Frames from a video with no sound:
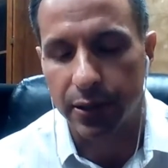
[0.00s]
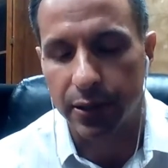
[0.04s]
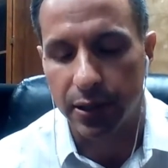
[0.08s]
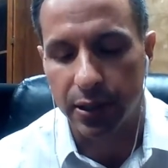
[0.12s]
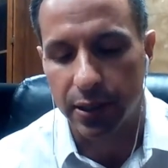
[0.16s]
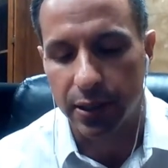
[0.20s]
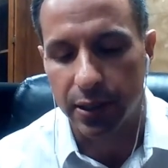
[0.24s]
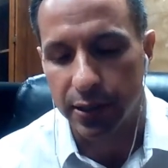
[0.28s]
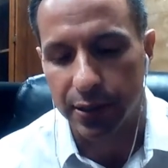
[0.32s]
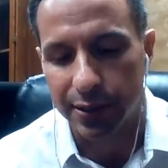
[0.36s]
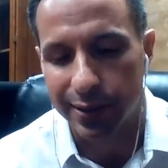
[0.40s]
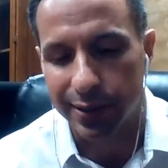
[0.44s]

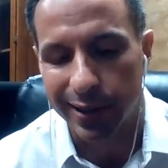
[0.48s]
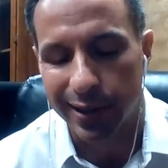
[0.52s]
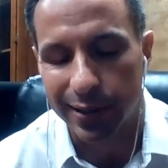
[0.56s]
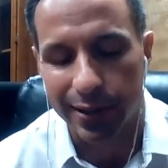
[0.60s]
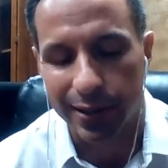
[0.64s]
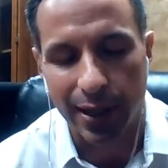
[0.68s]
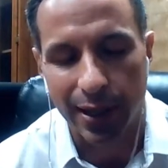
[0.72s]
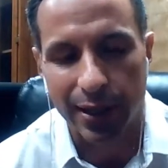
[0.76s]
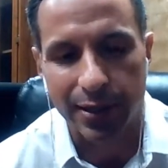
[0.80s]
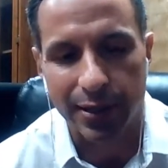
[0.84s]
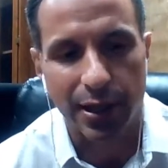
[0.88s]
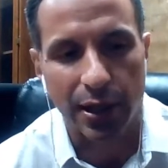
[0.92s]
She just said,
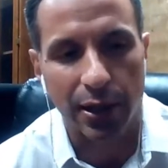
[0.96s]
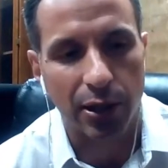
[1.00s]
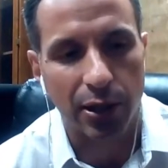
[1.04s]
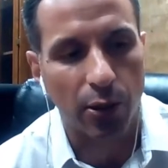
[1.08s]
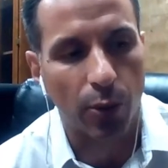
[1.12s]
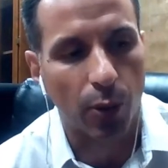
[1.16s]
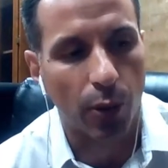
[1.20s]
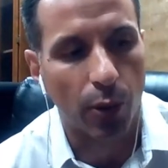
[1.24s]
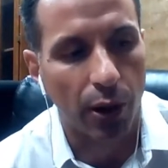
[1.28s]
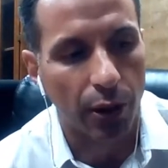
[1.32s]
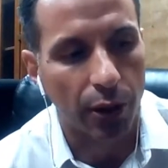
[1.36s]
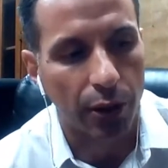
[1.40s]
that's not going to
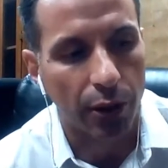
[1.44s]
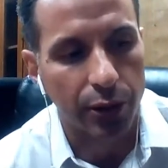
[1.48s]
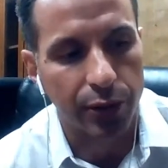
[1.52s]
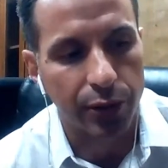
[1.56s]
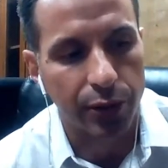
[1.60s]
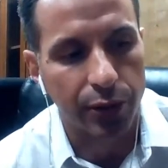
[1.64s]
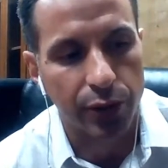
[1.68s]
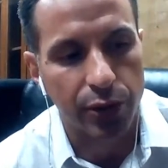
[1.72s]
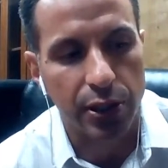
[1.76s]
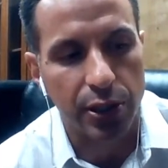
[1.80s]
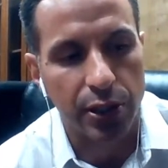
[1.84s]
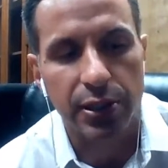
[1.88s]
work.
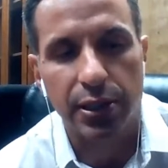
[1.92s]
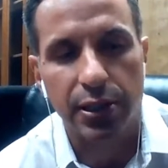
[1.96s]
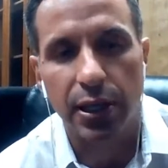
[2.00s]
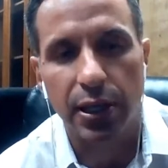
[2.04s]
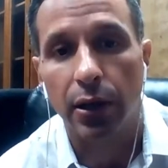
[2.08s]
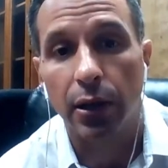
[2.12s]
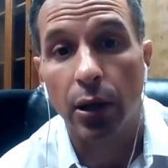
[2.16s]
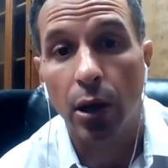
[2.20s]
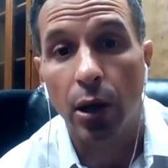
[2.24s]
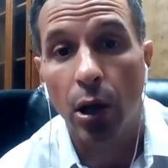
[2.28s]
So she said,